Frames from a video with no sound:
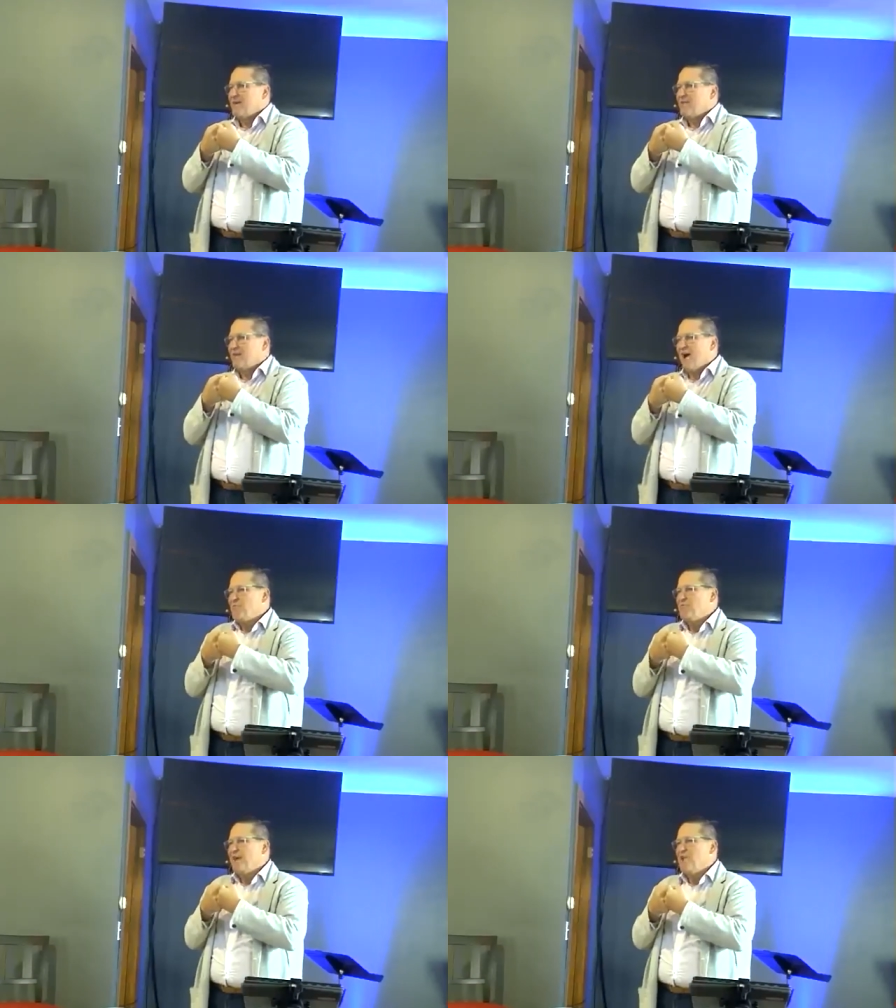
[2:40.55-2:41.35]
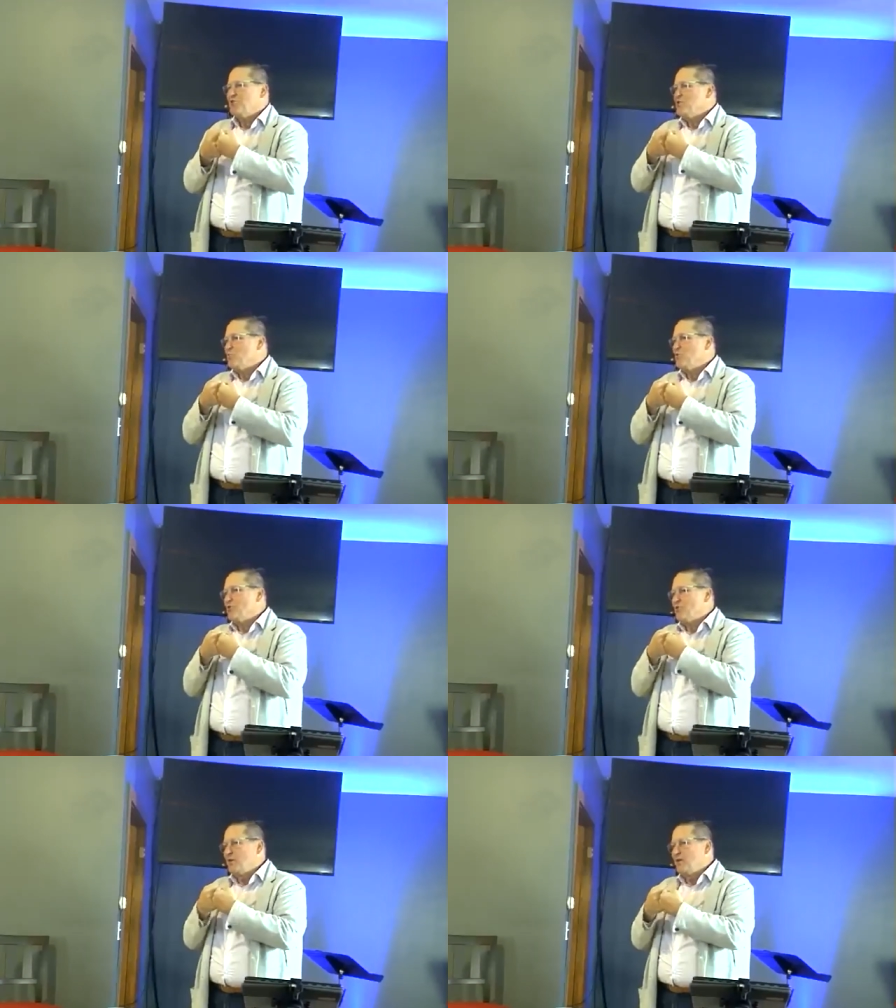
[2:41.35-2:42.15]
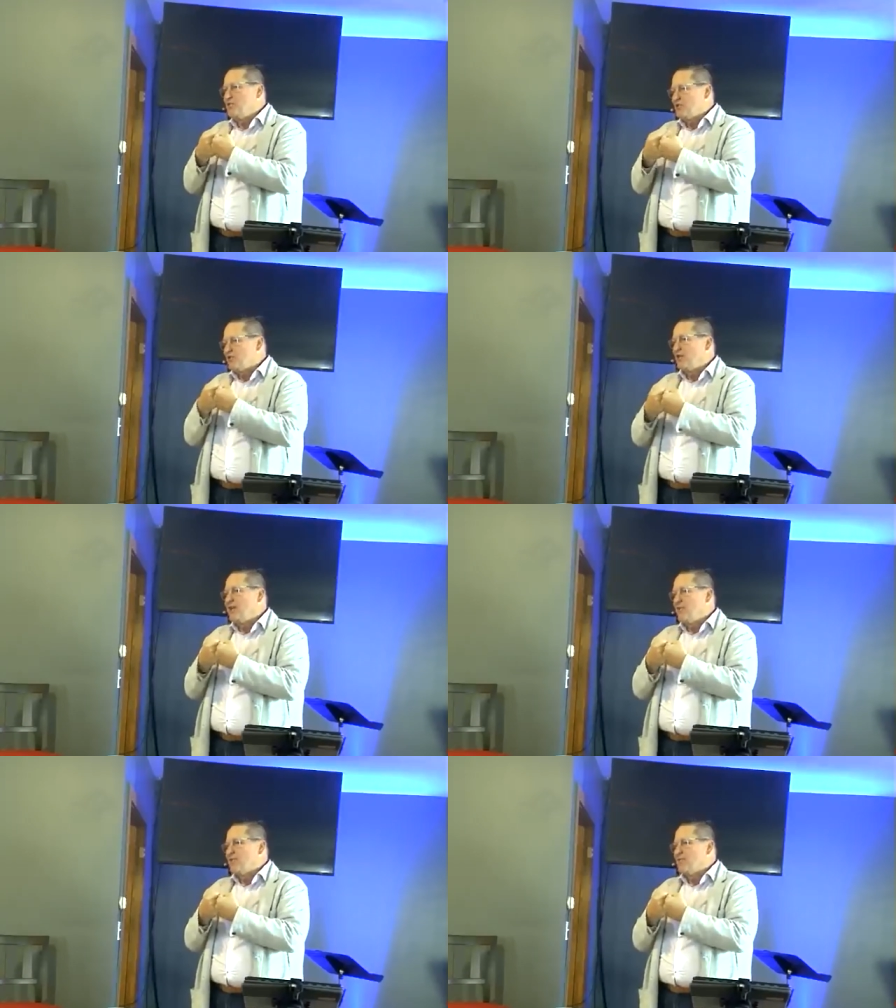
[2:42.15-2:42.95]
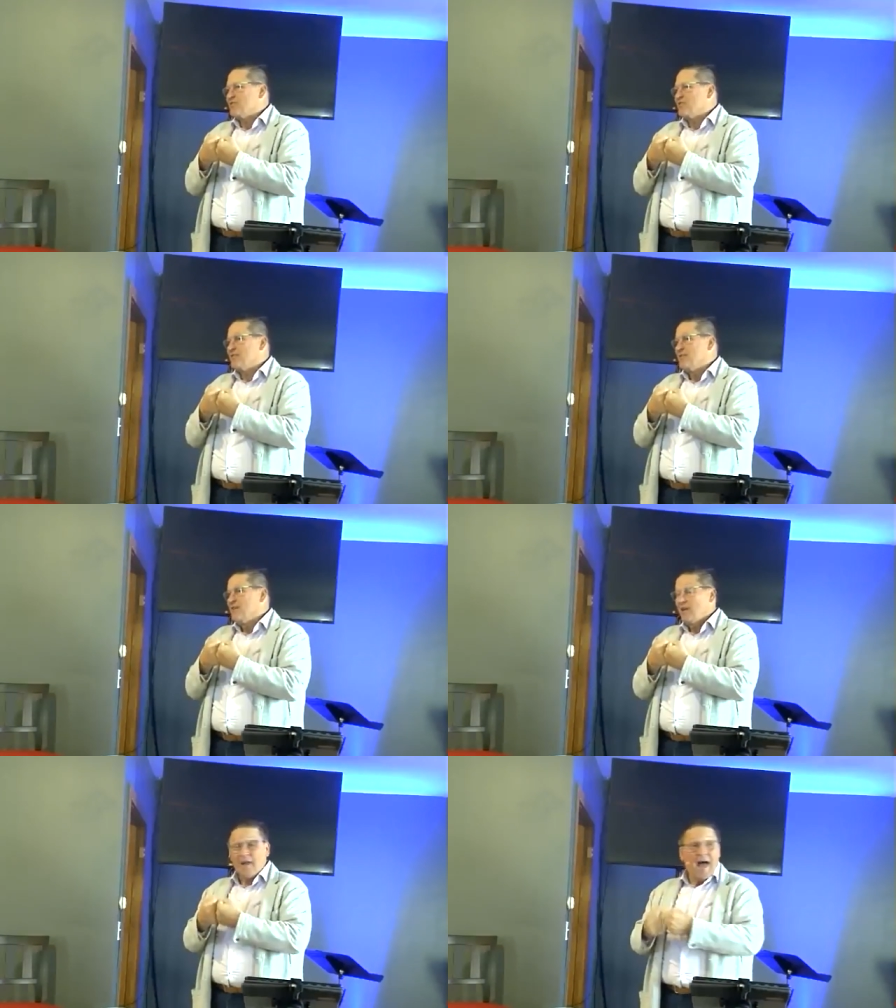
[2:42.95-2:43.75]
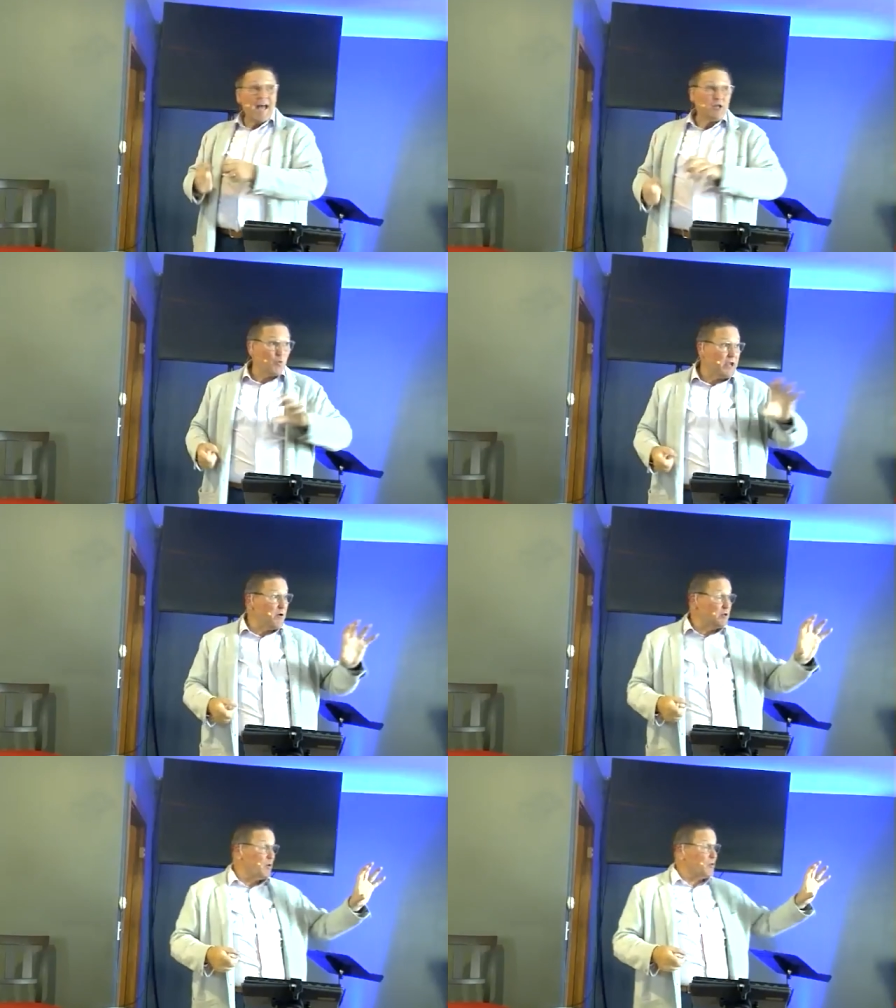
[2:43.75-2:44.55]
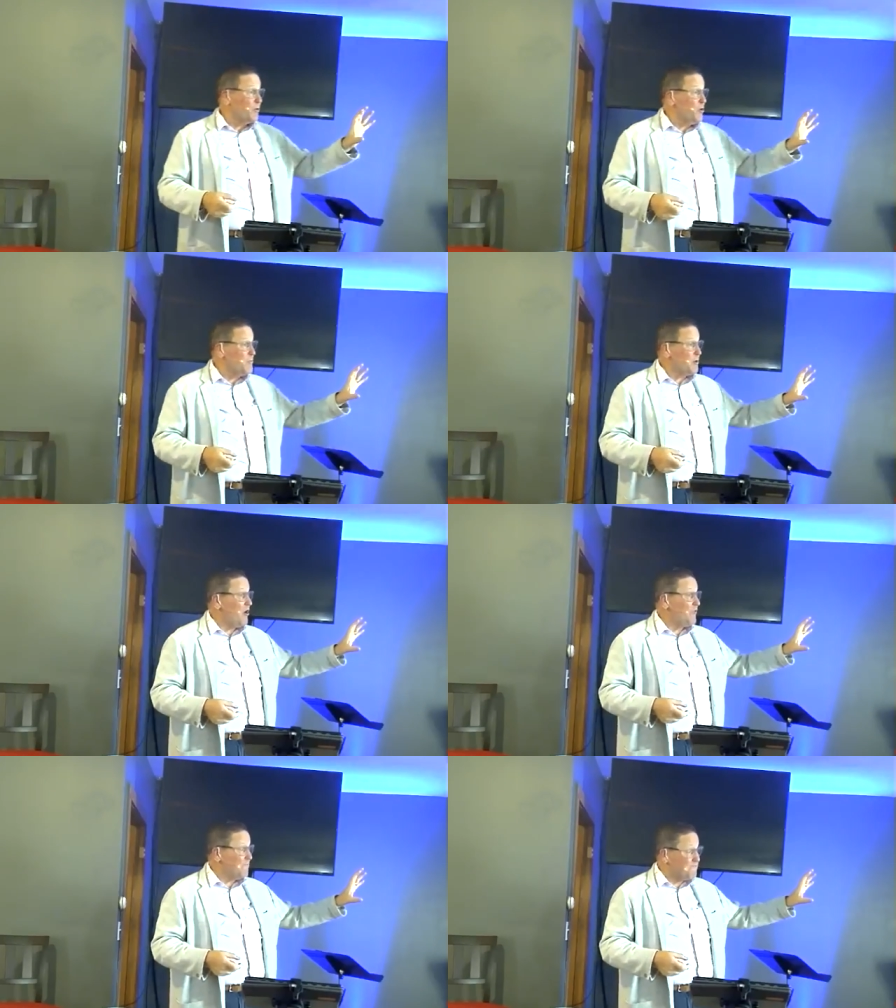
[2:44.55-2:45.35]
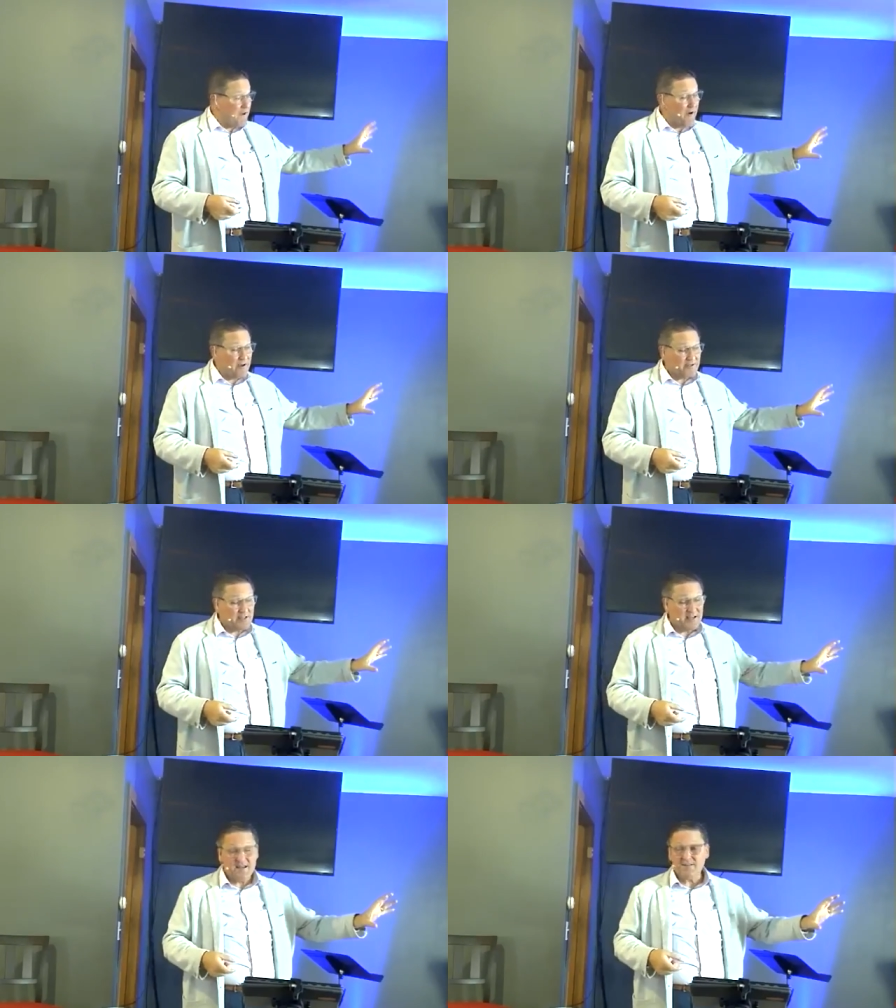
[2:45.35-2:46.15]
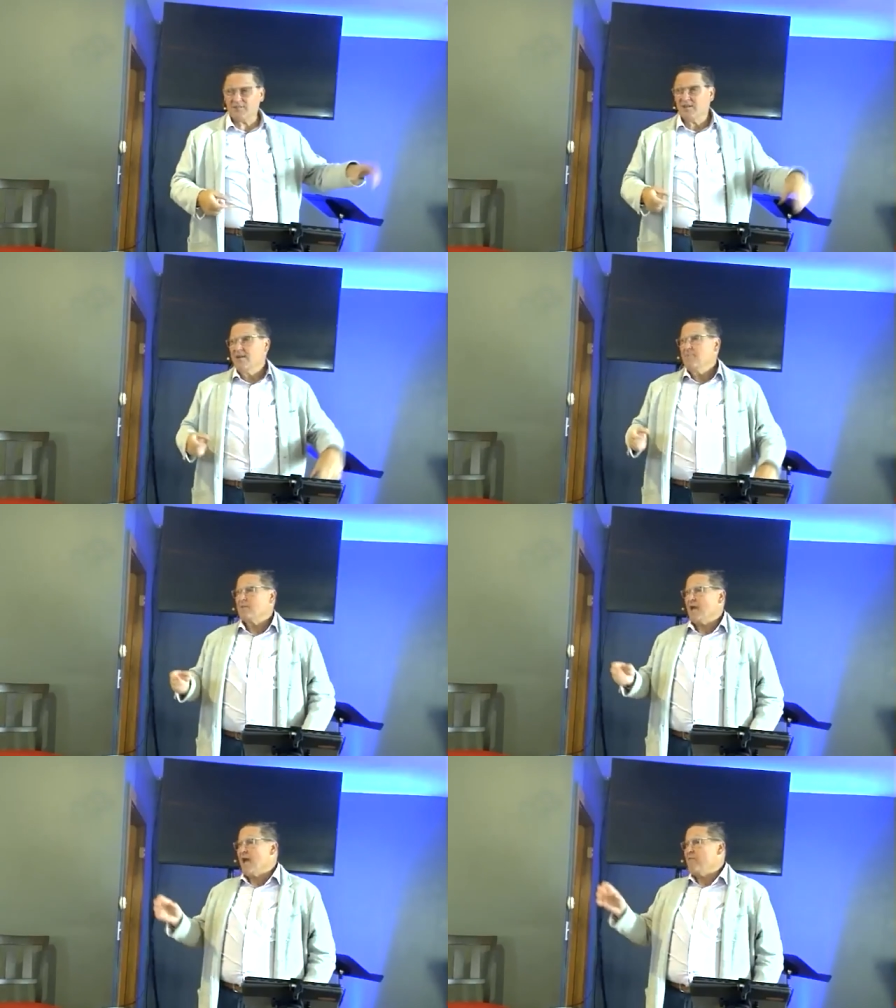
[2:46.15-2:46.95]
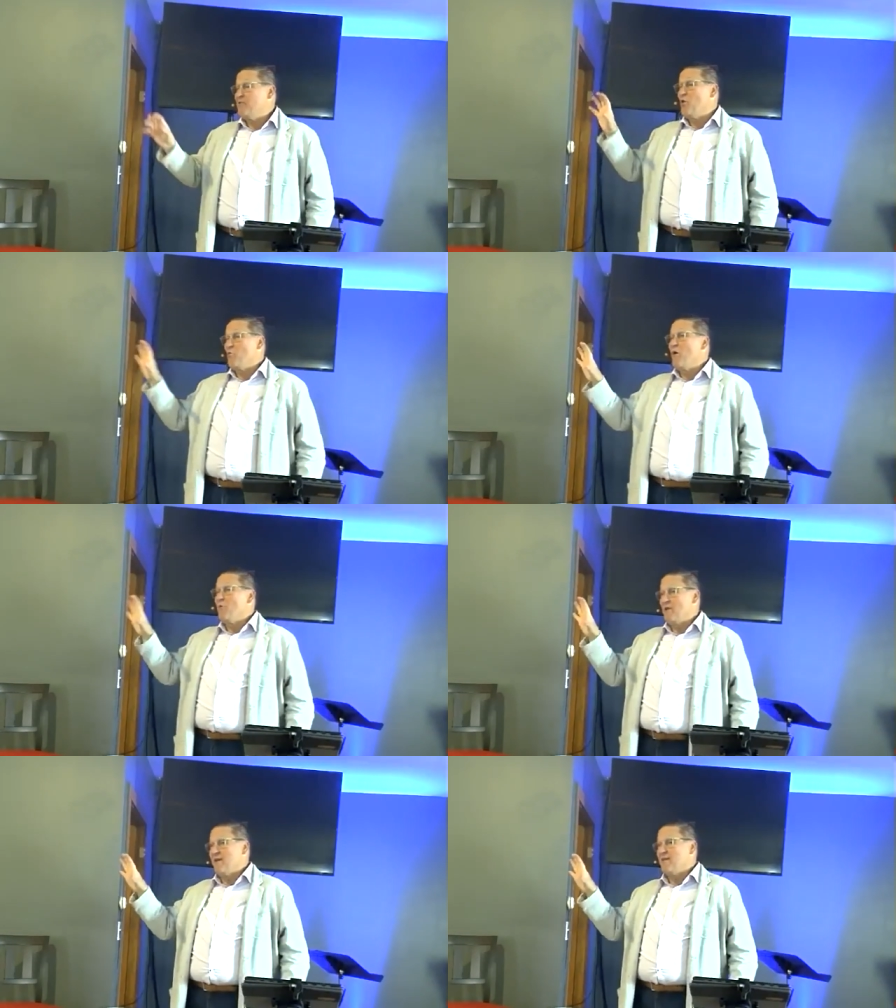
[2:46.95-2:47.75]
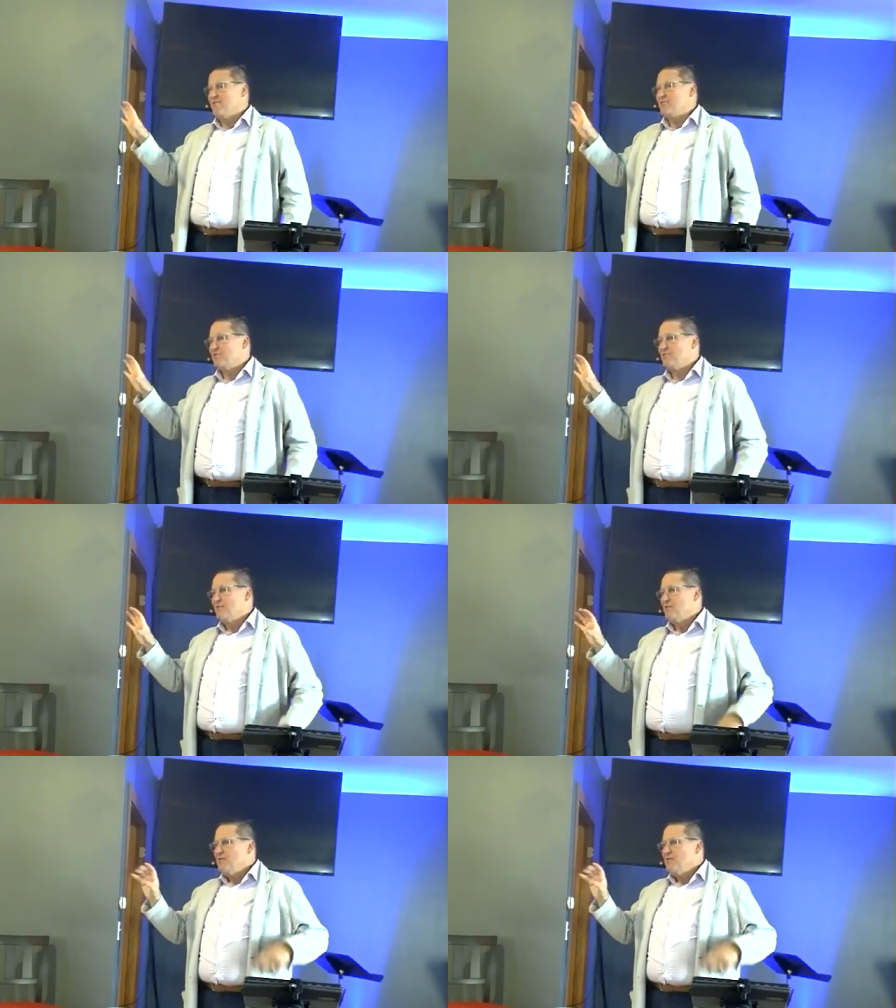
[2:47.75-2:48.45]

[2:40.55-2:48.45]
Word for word: And the confrontation is with the religious leaders. Last week was with a group called the Pharisees and the Herodians